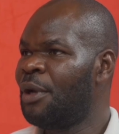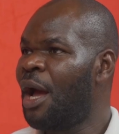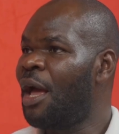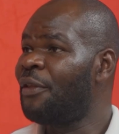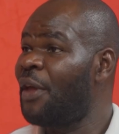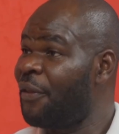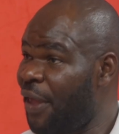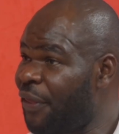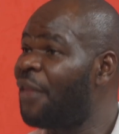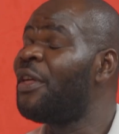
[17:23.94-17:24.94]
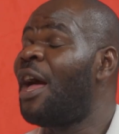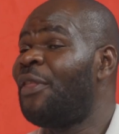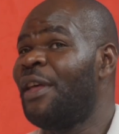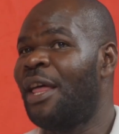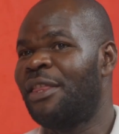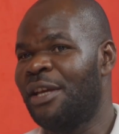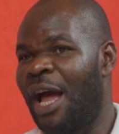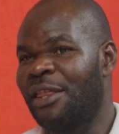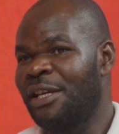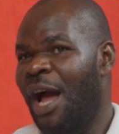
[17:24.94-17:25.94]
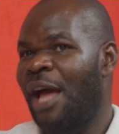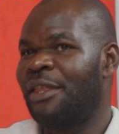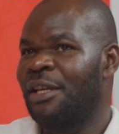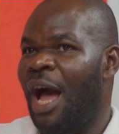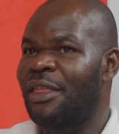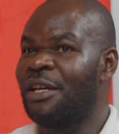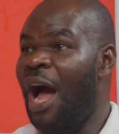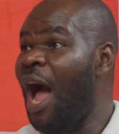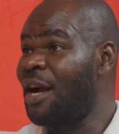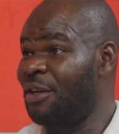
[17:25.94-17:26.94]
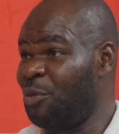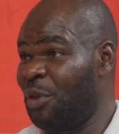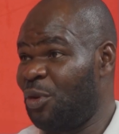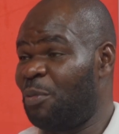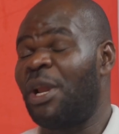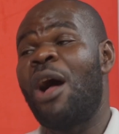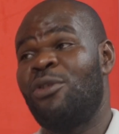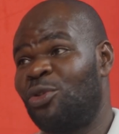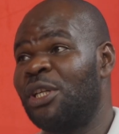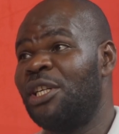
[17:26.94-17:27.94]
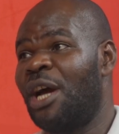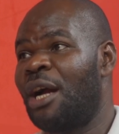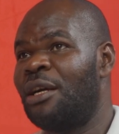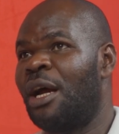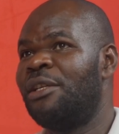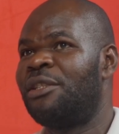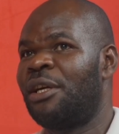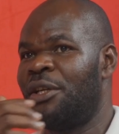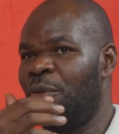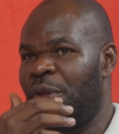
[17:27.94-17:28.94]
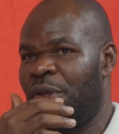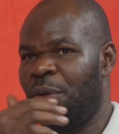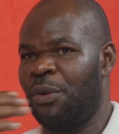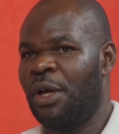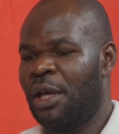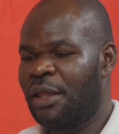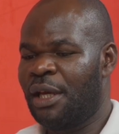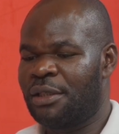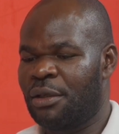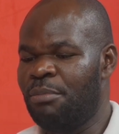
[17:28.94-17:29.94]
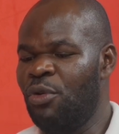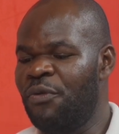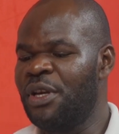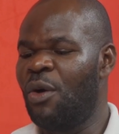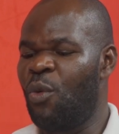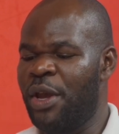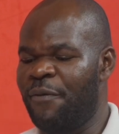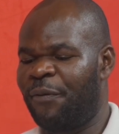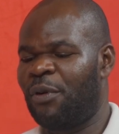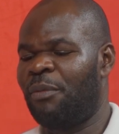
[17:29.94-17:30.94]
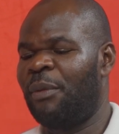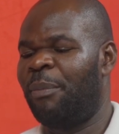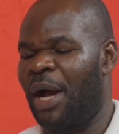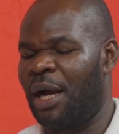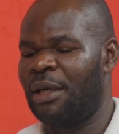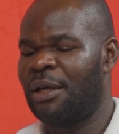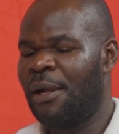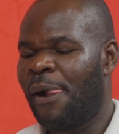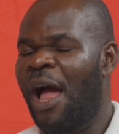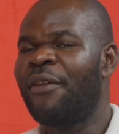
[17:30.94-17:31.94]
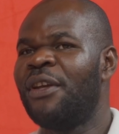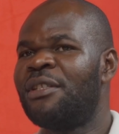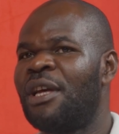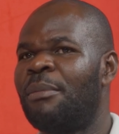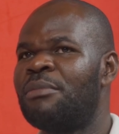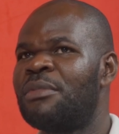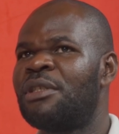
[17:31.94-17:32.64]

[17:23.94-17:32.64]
I think I agree with you, but I also disagree with you that moving away from the bank, I think some